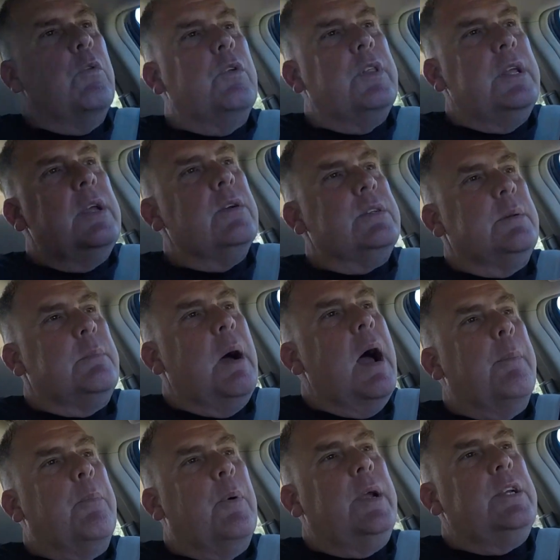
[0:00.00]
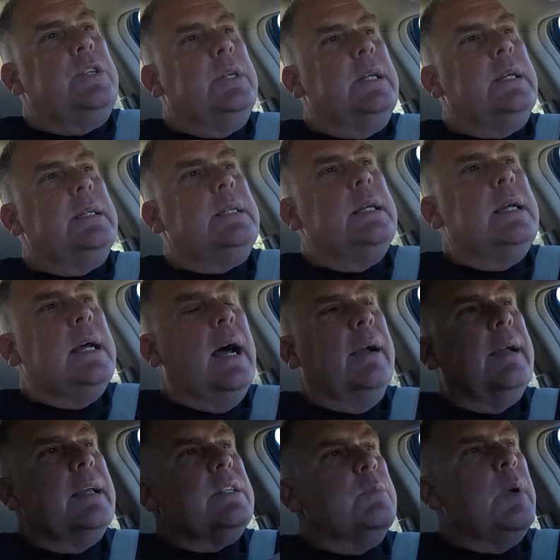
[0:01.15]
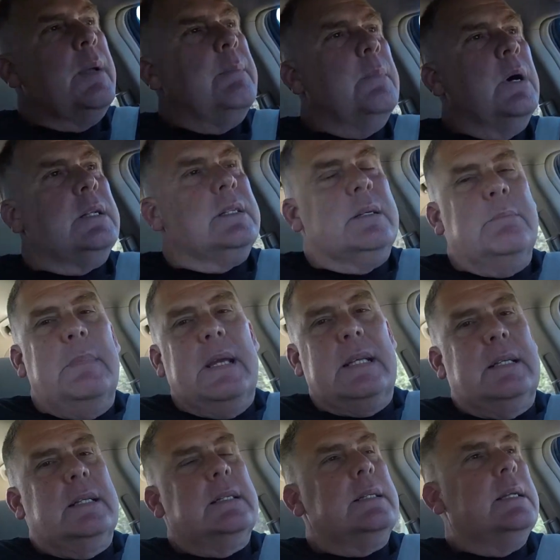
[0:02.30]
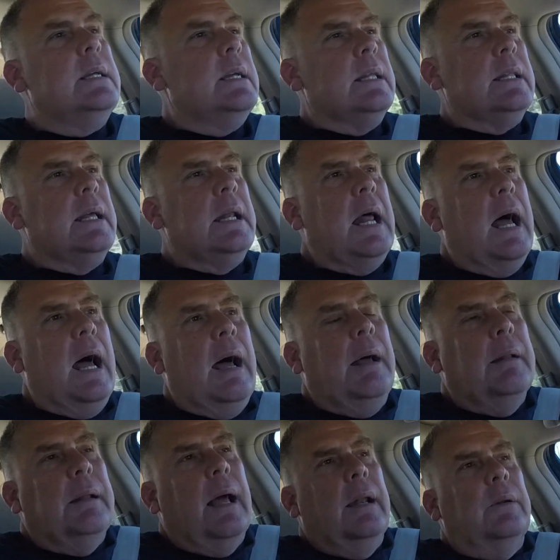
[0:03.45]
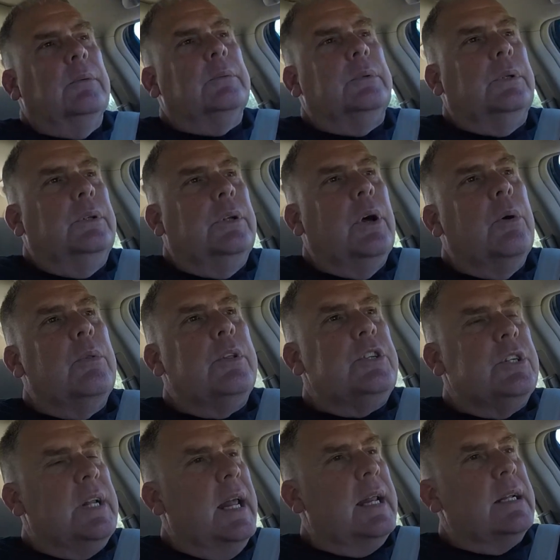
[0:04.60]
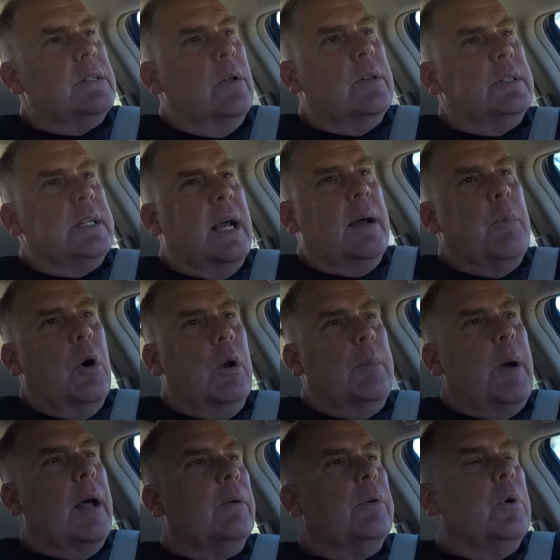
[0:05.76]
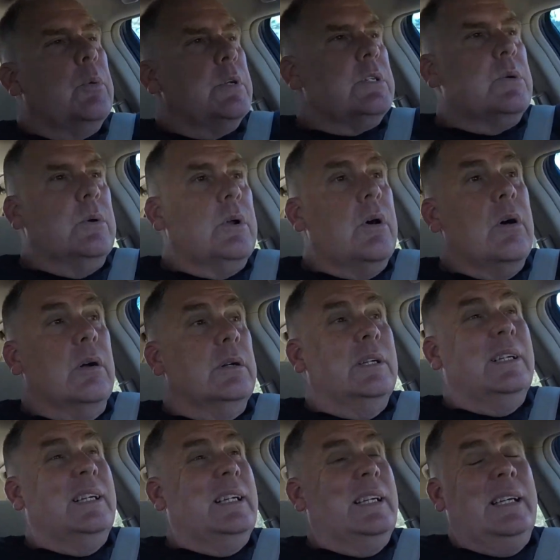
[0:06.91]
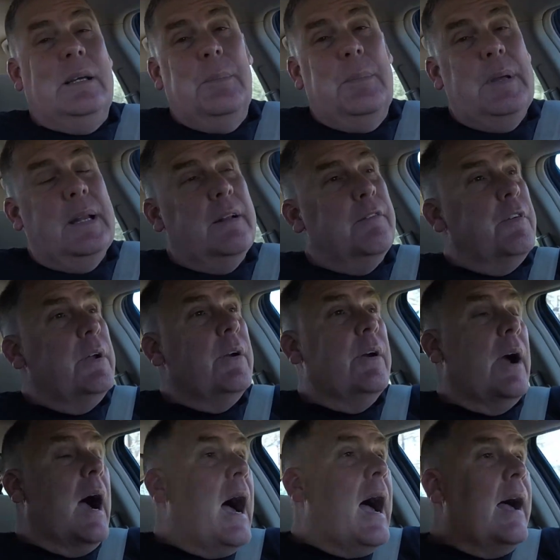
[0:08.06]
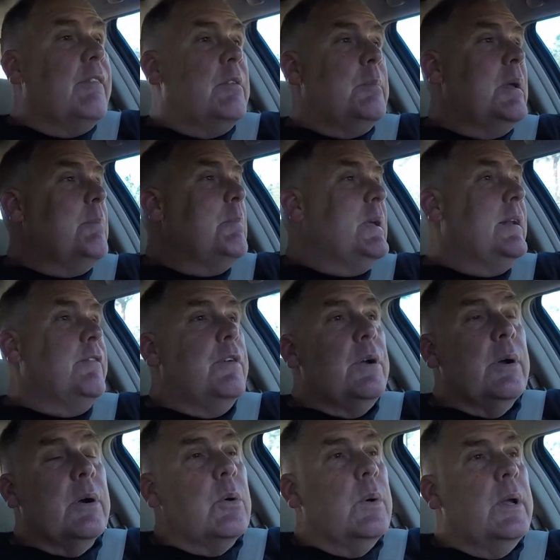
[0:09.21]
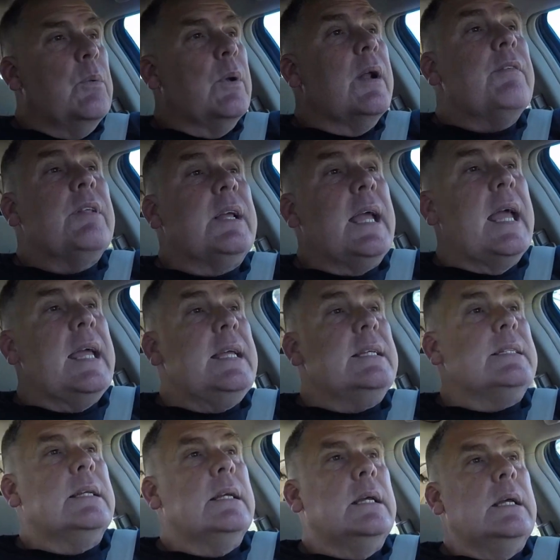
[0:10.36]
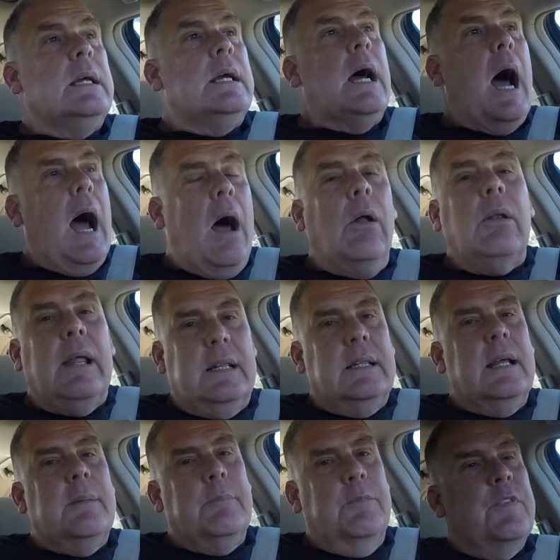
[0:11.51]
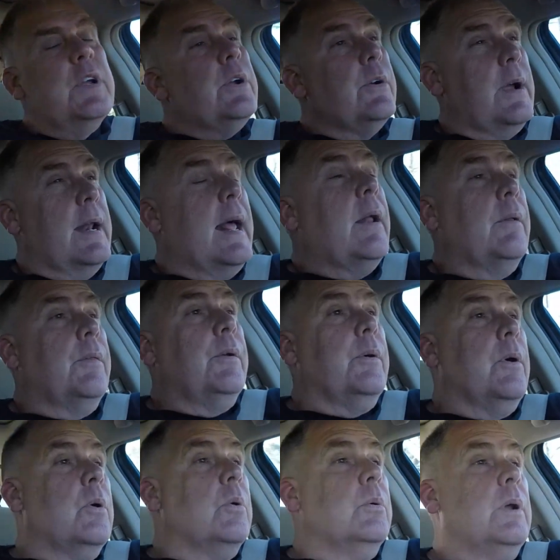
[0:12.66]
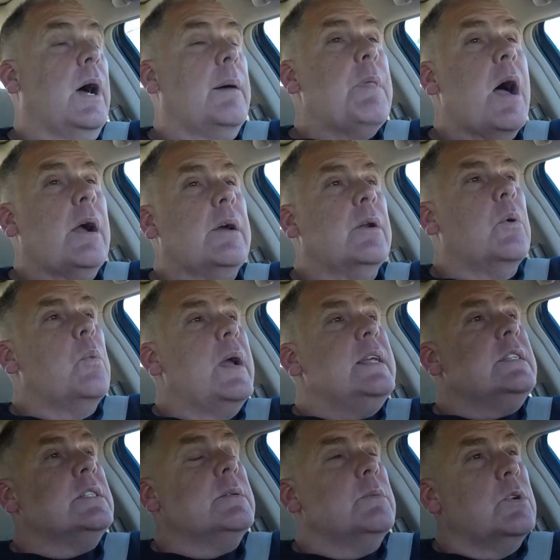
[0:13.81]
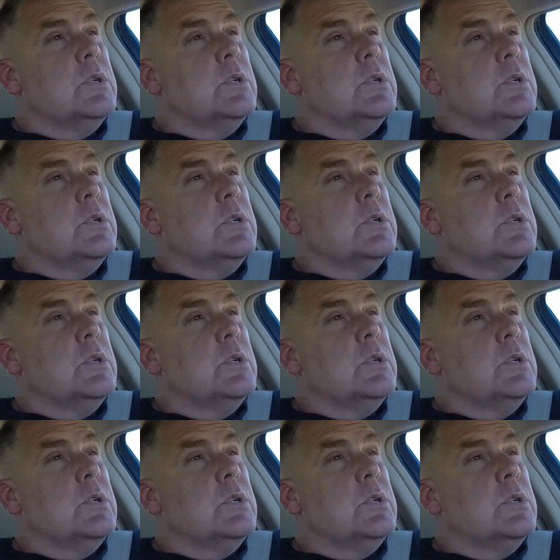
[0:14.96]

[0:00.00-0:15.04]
the years in my operation is I got so many mutts and mixes that I don't know the genetics all the time on them. I don't know what's going on. It could be an inferior hive, it may be an inferior queen, whatever the case. I'll let them figure it out on their own. I'm not going to waste